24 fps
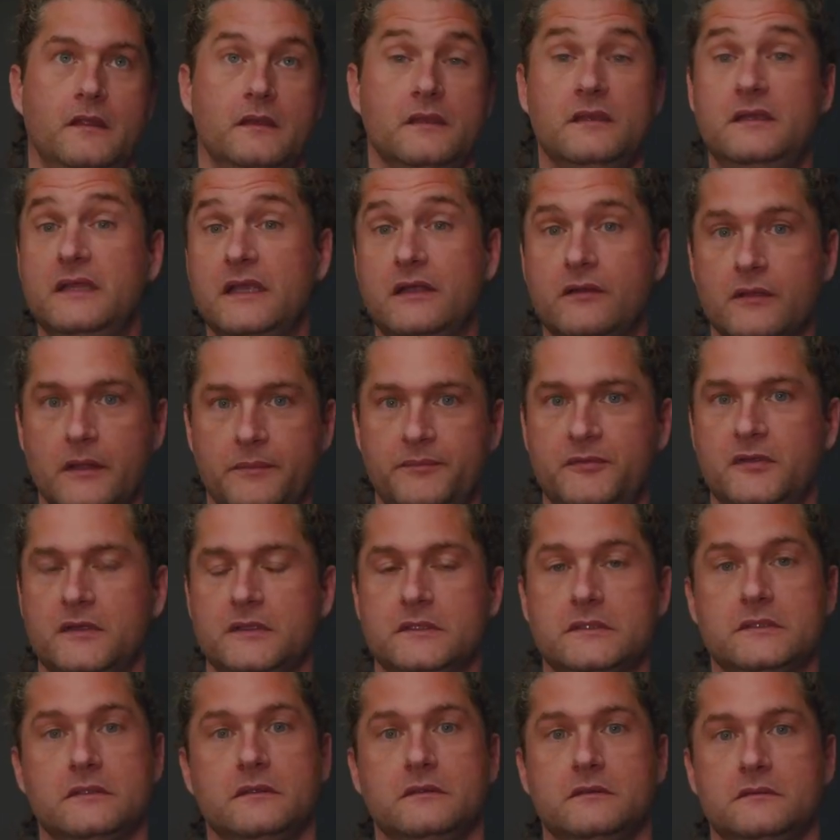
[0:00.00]

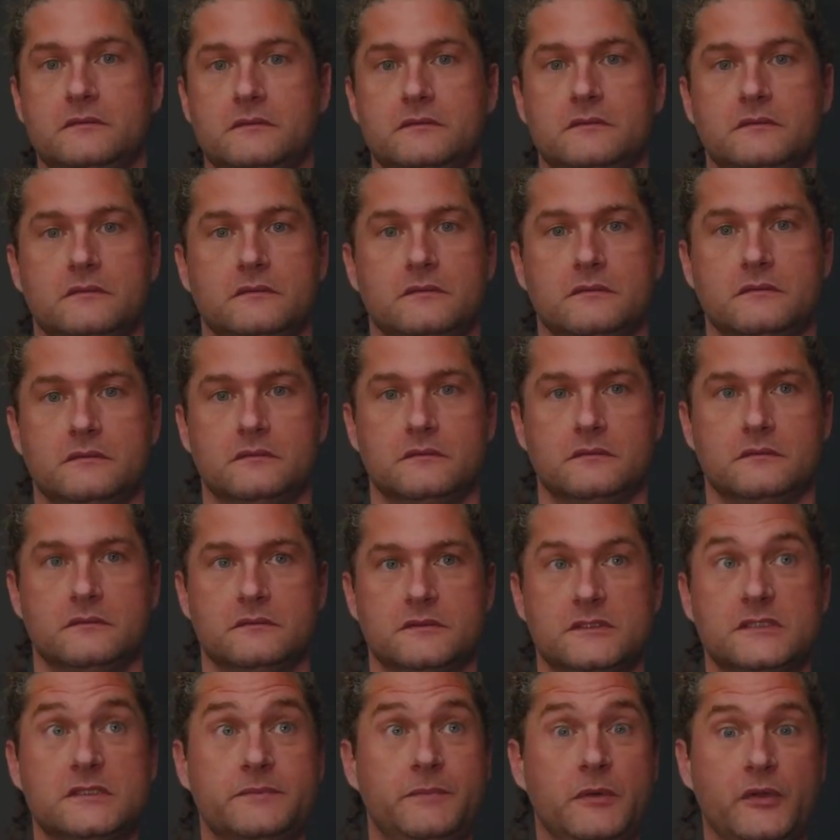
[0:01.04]
decryption
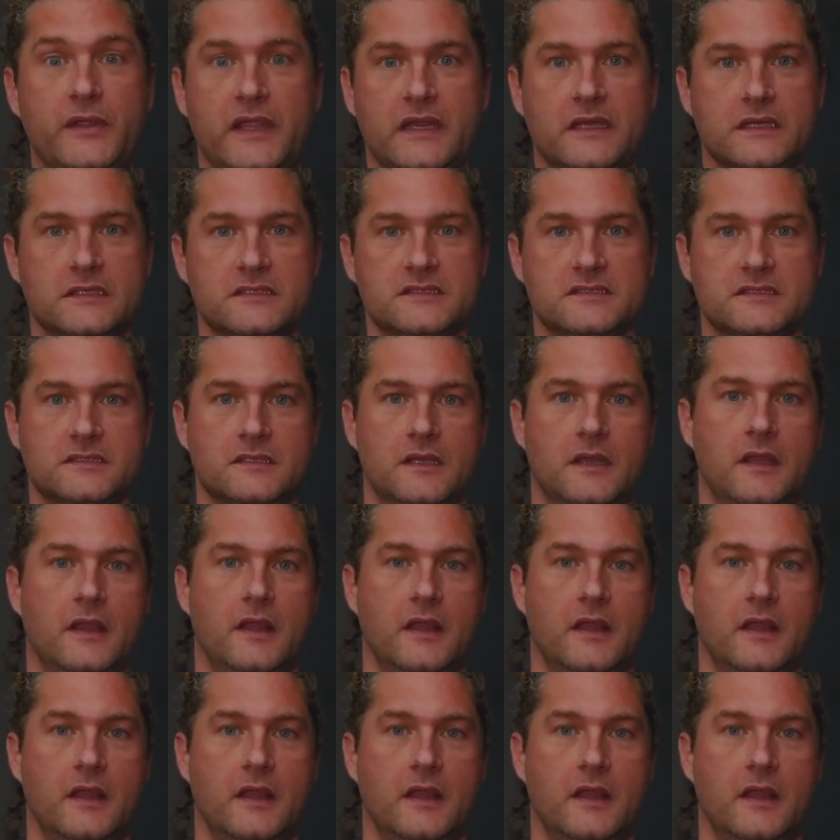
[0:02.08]
spookiness,